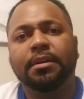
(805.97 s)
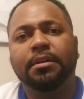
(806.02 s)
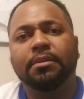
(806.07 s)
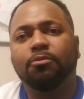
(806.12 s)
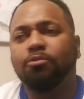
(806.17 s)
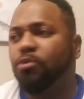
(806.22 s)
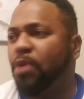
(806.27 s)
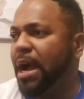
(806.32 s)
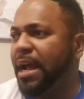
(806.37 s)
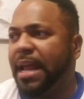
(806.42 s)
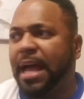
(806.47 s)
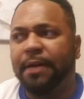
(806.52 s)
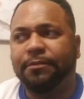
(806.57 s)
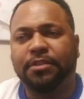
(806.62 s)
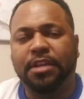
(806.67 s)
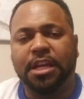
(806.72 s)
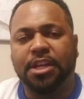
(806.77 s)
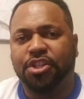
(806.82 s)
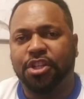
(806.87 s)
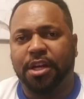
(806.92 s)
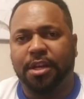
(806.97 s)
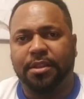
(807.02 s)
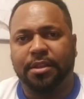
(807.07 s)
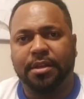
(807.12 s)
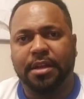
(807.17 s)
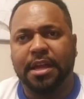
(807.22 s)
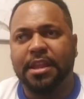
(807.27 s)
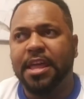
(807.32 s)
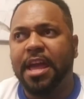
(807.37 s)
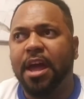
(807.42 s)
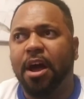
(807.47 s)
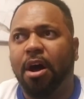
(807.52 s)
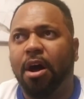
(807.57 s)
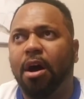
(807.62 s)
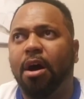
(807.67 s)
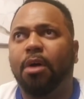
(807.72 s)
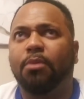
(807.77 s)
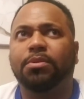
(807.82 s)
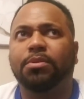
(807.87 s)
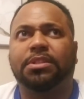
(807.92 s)
Right after each other. And they
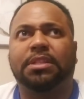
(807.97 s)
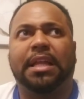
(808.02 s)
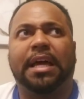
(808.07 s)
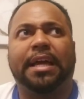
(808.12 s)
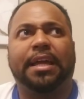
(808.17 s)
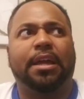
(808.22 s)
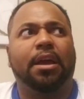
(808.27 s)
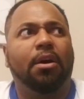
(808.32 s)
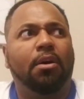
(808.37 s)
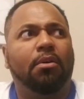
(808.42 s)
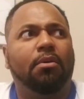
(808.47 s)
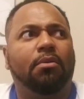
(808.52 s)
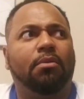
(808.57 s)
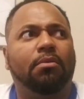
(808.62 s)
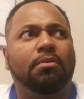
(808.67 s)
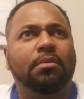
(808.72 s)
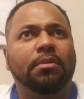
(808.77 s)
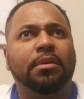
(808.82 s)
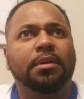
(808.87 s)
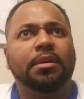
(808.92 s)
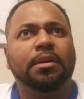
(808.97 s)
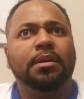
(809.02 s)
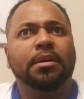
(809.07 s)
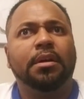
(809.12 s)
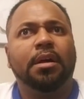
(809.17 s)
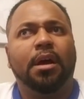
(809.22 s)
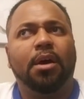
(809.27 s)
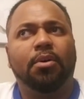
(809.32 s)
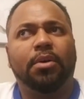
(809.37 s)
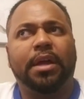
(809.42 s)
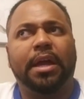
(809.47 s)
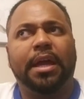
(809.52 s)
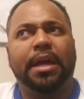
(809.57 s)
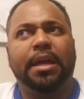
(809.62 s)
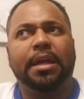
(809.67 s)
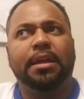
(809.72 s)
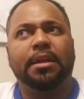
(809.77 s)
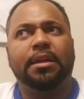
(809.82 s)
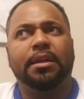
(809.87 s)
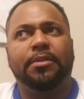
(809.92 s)
all was like, yo,
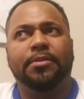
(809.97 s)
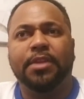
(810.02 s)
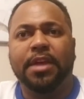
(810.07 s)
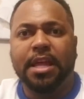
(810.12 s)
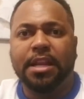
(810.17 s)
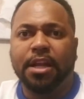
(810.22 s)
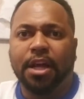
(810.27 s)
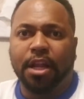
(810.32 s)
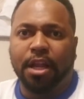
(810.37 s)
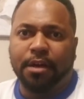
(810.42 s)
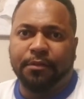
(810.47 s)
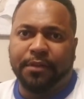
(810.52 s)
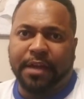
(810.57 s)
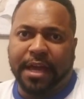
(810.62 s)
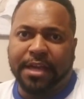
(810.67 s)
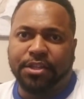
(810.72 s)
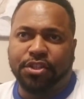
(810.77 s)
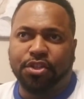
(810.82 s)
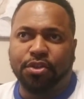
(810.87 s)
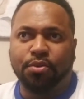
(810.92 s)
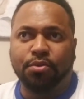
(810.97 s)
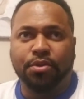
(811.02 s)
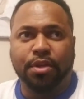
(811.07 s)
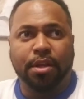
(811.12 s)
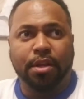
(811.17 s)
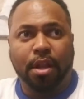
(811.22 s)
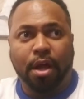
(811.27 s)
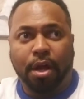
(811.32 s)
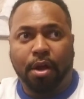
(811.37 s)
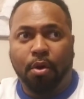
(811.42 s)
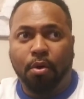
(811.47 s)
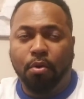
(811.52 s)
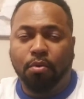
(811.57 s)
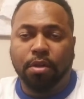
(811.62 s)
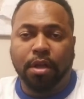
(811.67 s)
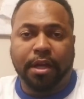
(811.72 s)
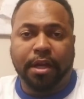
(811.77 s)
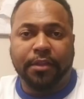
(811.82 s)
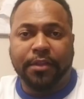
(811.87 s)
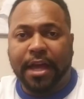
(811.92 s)
okay. And then Glovegate 2, then like, oh,
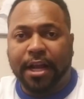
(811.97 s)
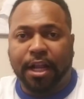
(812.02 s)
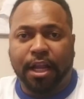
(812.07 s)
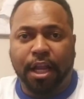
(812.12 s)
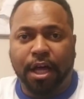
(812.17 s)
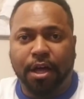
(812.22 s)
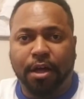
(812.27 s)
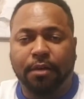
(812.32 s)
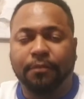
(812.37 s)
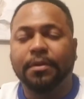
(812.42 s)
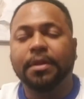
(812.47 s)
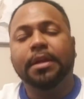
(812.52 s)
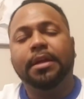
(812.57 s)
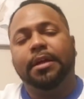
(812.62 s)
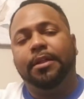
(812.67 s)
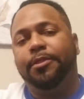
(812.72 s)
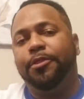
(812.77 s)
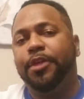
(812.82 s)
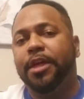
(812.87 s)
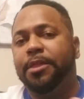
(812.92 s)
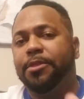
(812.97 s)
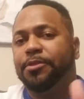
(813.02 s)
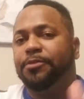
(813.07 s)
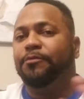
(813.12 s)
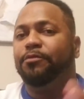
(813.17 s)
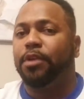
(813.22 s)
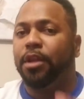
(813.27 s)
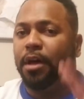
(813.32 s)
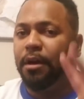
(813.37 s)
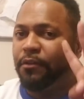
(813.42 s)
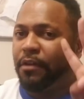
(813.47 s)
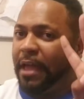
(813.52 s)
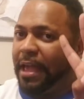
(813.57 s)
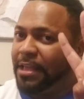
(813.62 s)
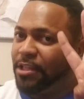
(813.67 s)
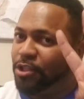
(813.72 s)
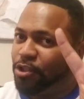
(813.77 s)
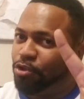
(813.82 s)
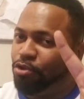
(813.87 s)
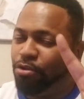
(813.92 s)
look at that glove. Then
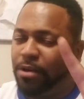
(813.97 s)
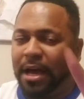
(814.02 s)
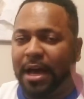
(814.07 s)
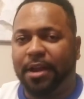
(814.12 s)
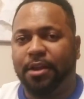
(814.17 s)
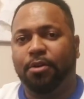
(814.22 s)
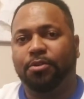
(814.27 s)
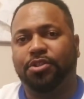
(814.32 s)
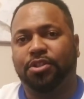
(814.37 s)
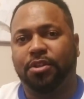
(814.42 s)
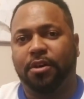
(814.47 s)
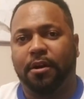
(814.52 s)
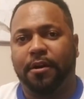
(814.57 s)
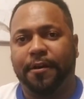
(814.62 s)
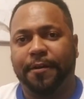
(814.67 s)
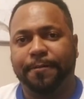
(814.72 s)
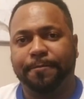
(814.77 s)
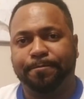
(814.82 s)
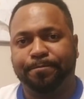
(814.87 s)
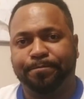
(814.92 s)
Glovegate 2.0 started.